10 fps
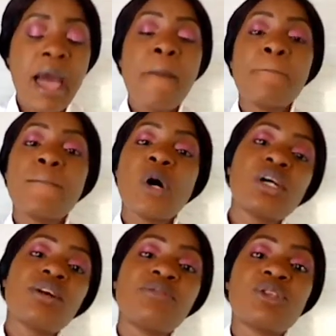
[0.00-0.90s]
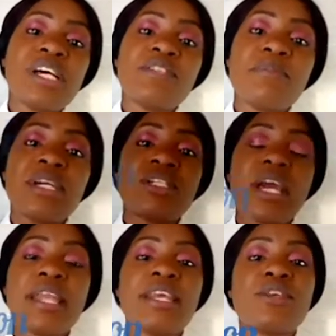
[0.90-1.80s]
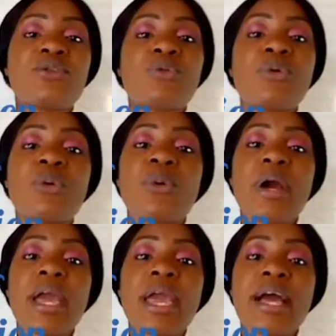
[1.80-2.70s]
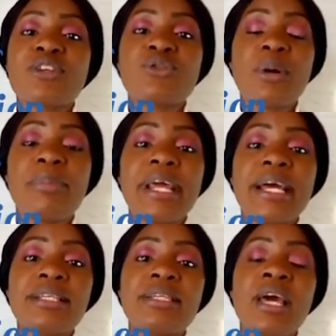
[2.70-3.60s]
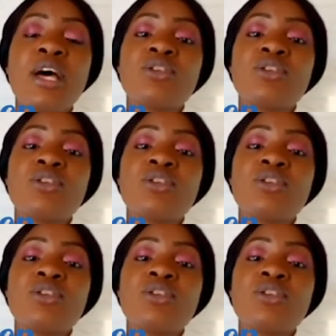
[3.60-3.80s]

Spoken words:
Mode of transmission is through air droplets.